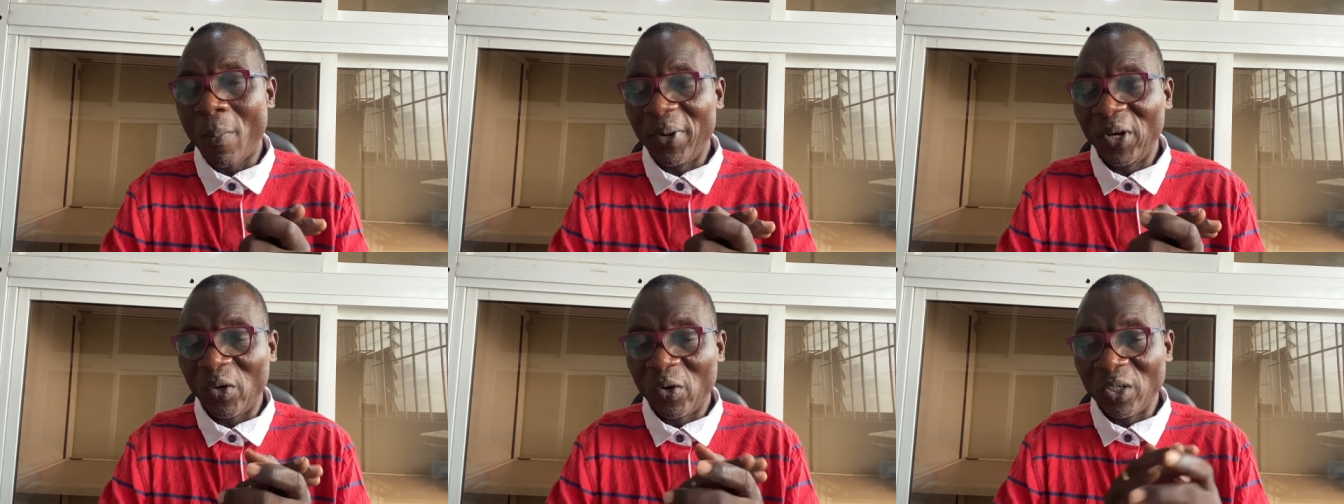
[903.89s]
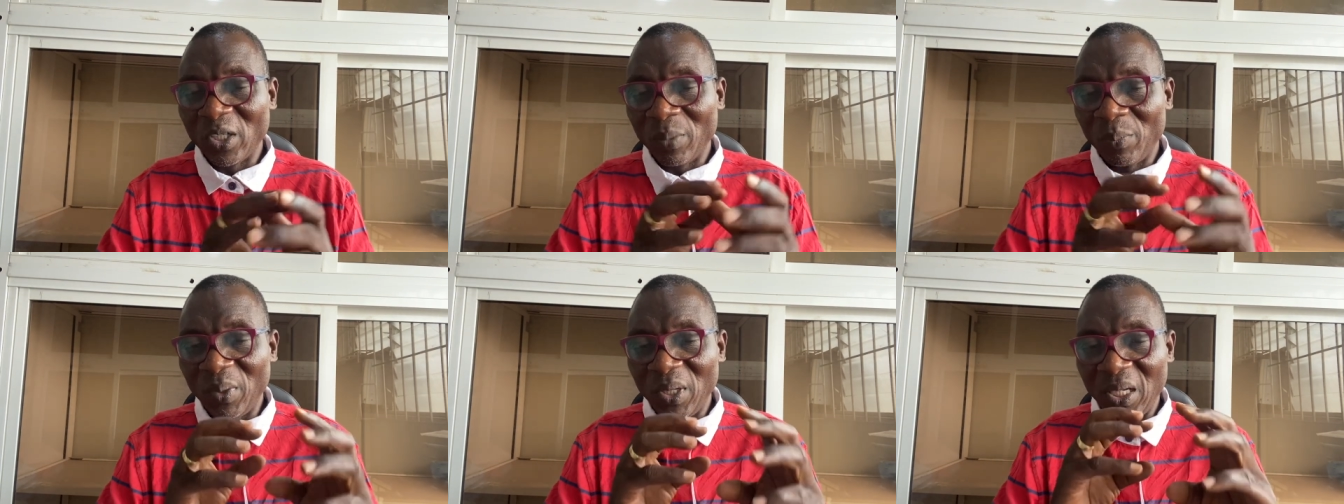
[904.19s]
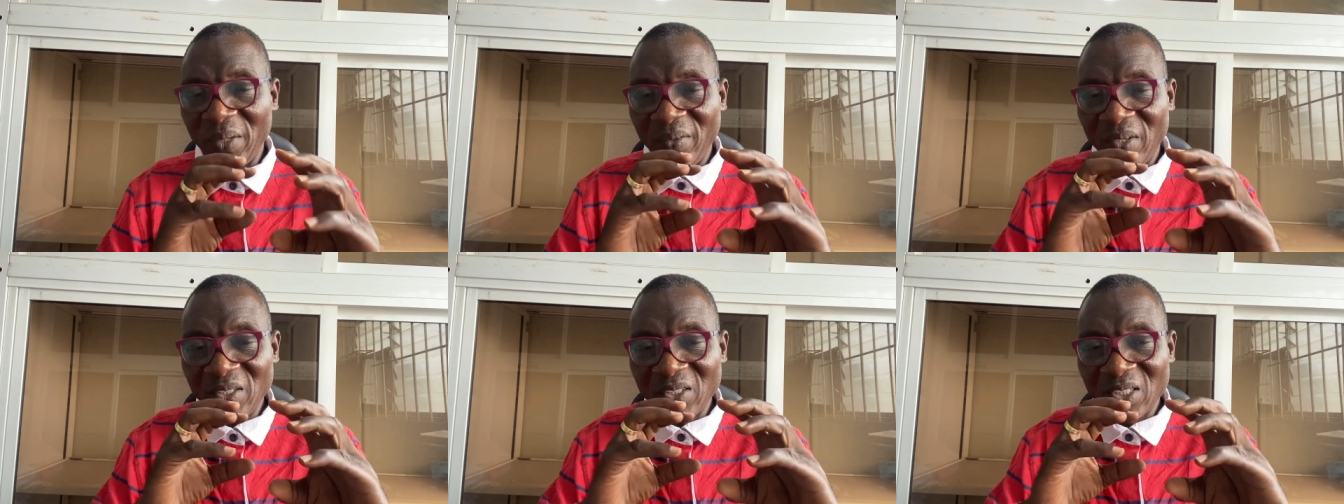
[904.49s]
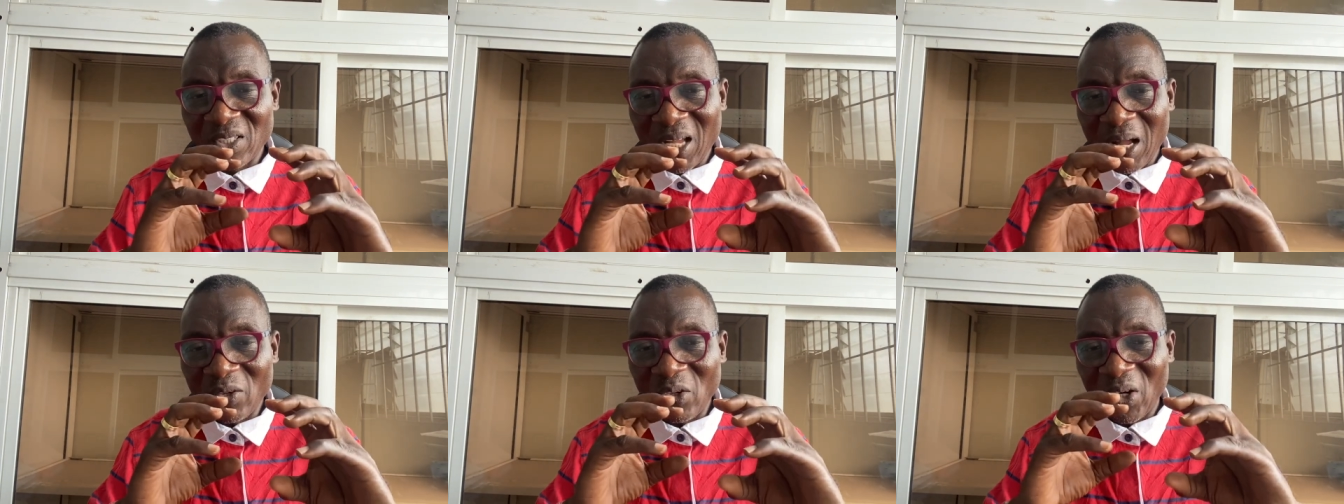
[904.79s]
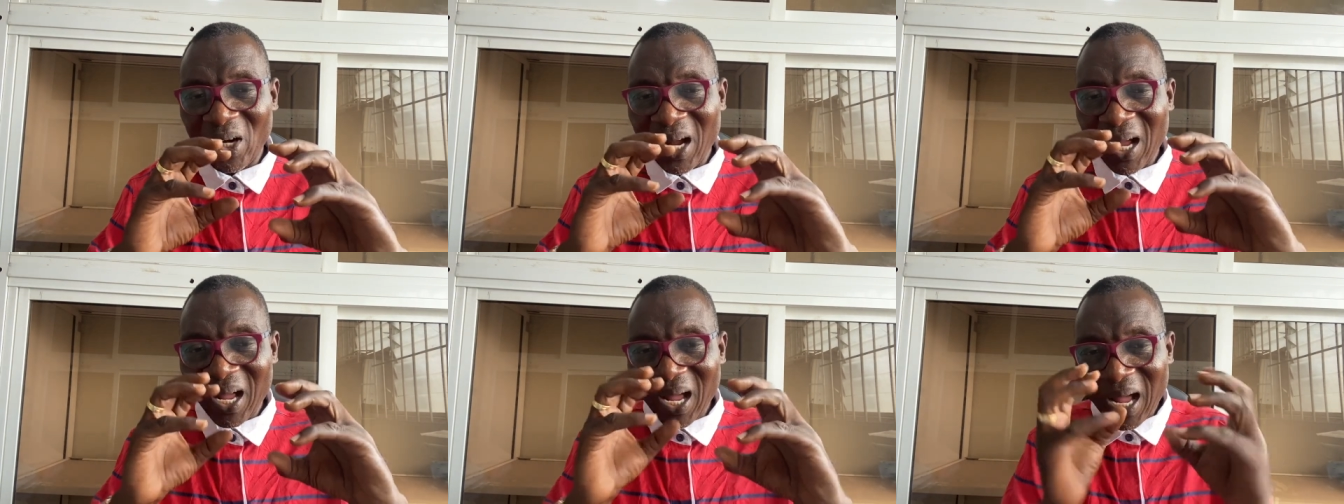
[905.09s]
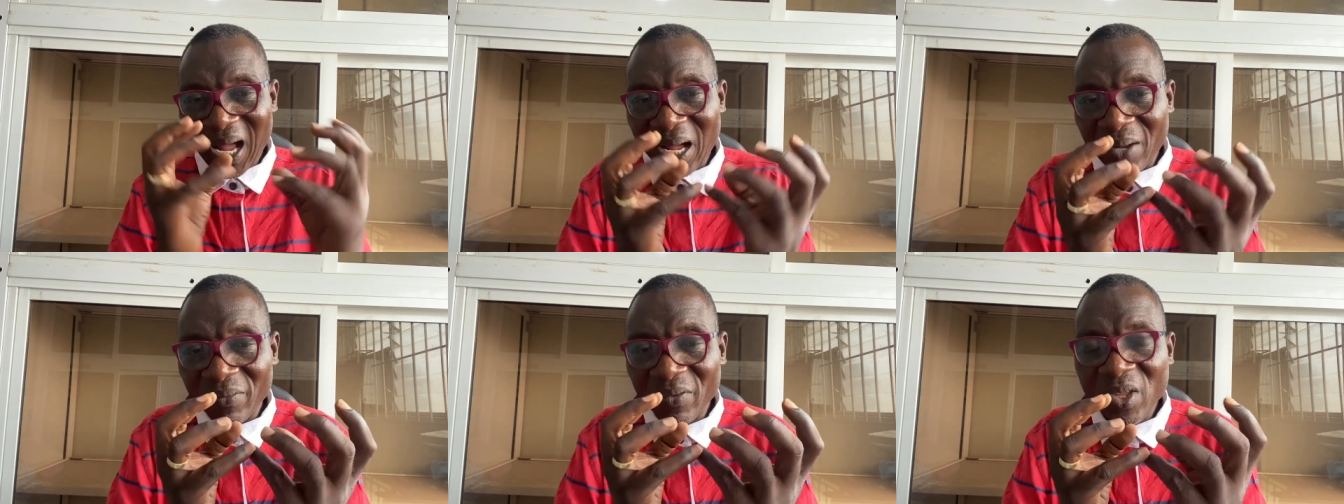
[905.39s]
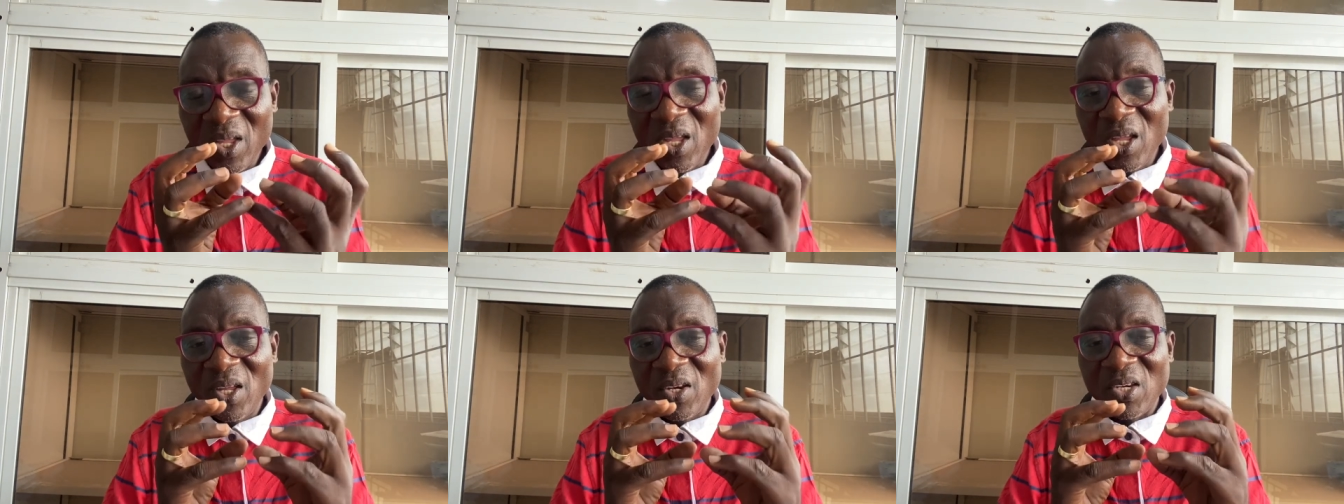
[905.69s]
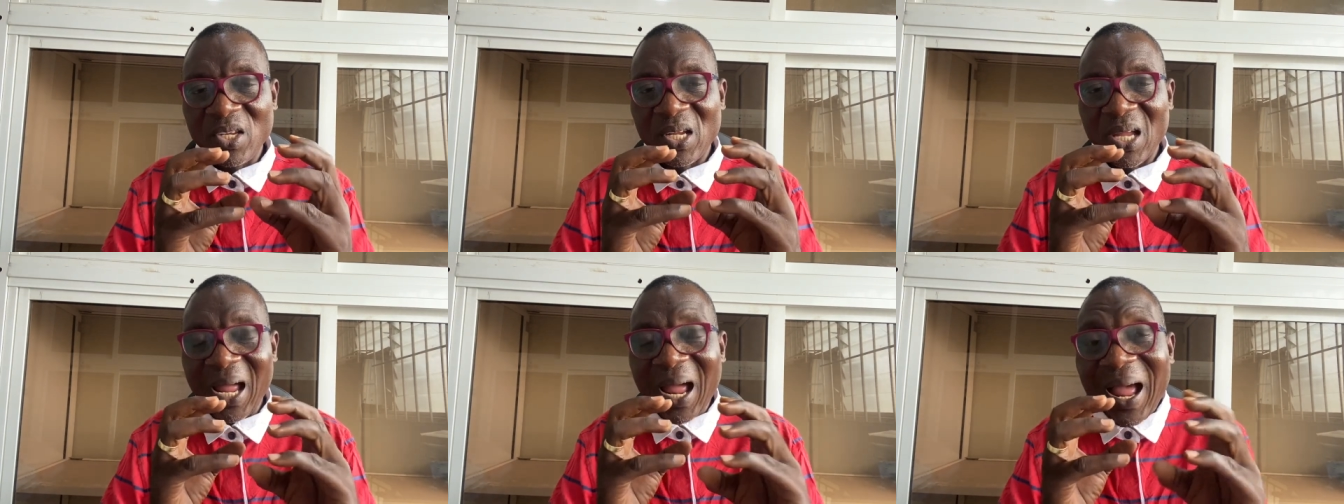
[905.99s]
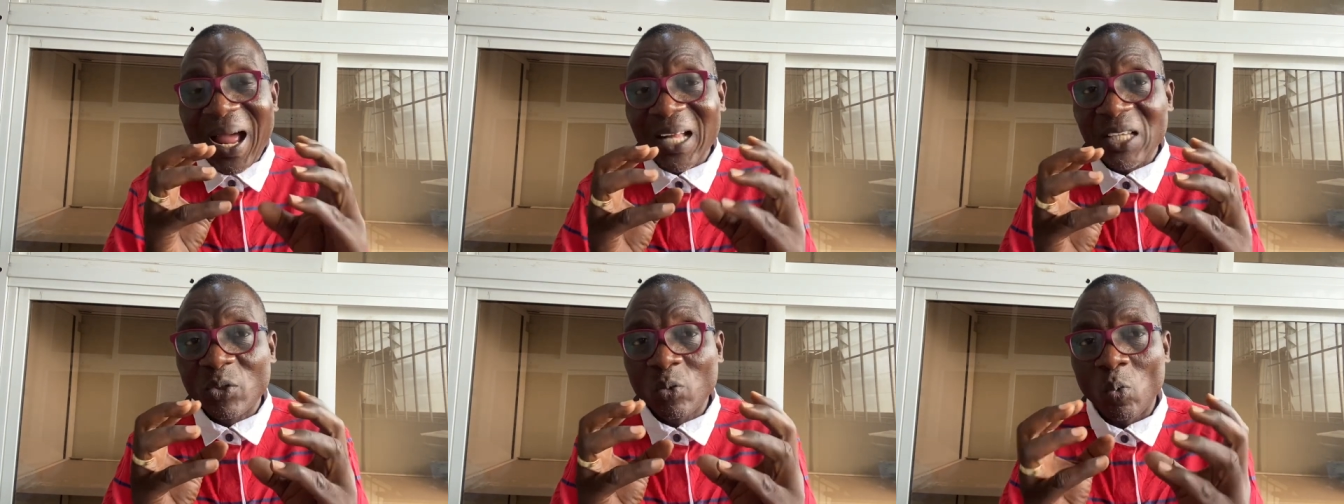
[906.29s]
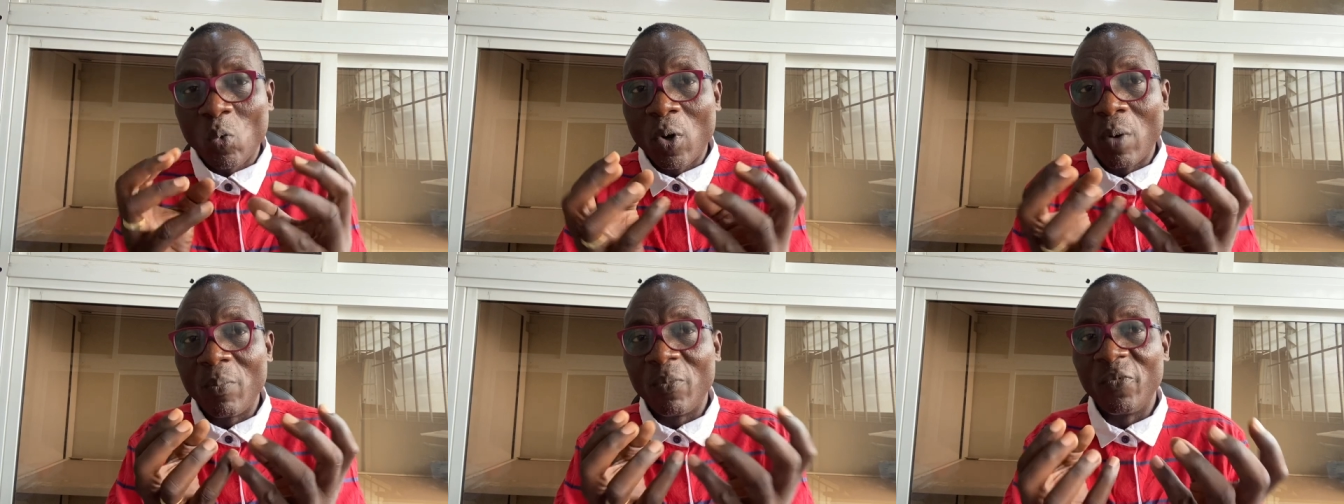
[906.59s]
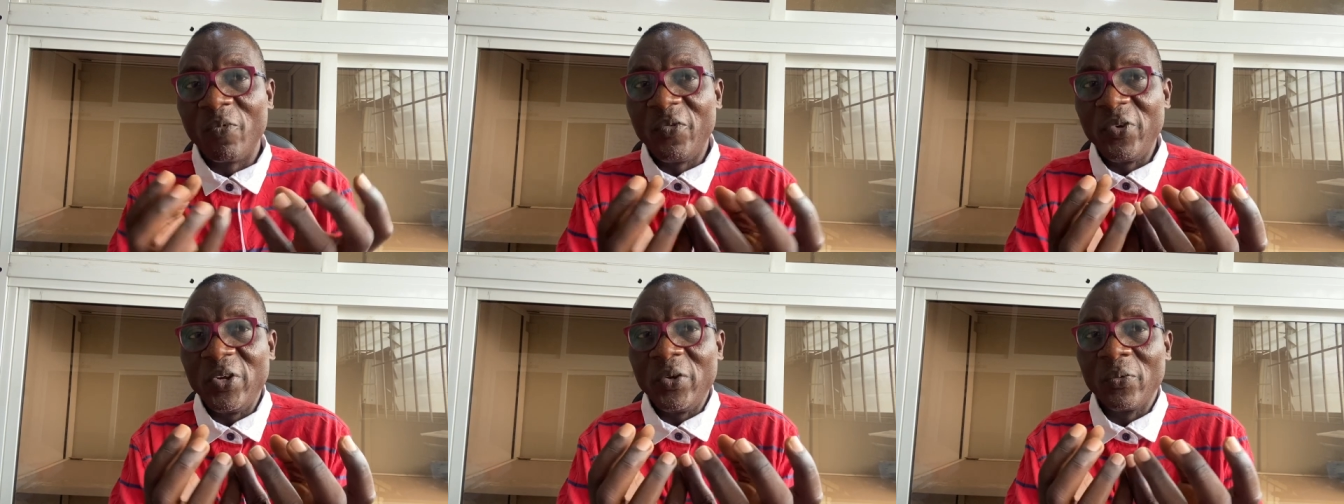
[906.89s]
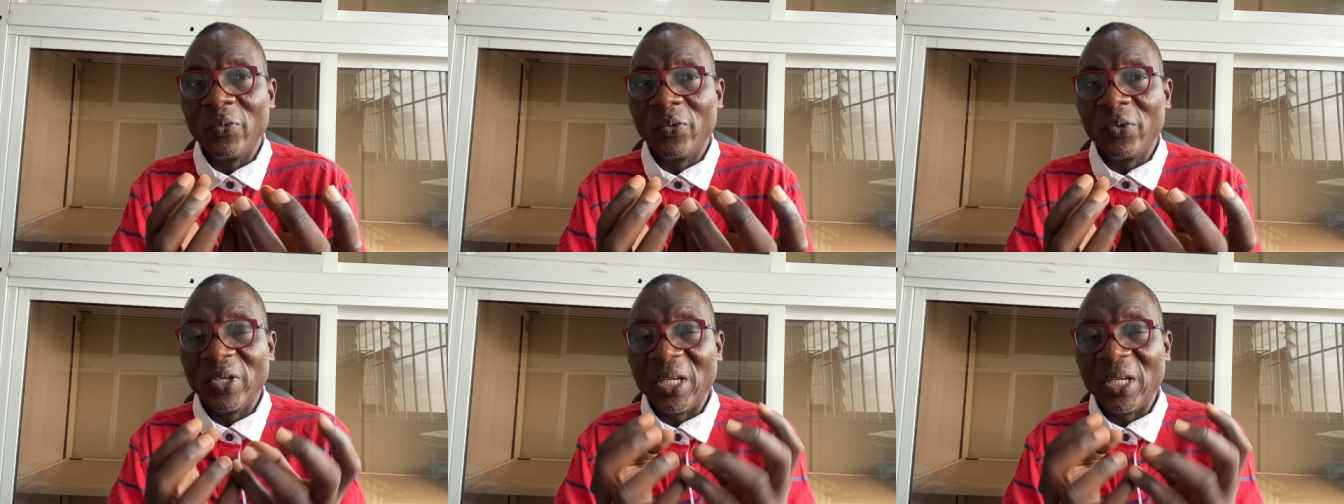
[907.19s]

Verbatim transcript: because they believe this is how you can have the earthworm view,